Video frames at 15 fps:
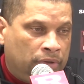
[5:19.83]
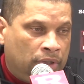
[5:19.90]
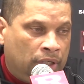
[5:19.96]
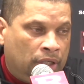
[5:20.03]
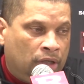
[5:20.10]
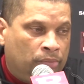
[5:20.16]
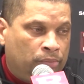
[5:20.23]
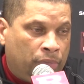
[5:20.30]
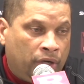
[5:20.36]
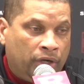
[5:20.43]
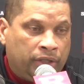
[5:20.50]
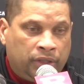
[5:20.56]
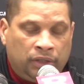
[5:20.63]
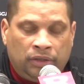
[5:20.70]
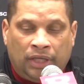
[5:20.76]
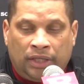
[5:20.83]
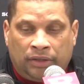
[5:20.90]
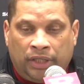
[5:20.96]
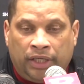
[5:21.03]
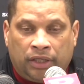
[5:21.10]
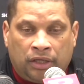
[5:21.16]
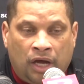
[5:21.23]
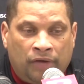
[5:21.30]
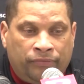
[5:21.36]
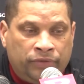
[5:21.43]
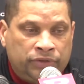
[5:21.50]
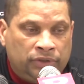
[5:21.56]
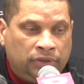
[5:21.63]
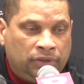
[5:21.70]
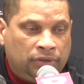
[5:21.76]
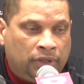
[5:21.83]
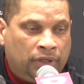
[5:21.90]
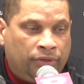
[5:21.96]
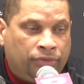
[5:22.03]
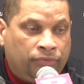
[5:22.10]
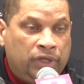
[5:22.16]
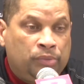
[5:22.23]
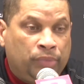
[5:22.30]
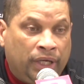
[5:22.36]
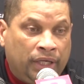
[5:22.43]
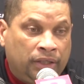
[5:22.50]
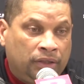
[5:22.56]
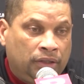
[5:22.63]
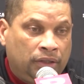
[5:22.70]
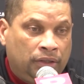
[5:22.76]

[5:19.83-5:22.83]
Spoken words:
American and Athletic Conference three men.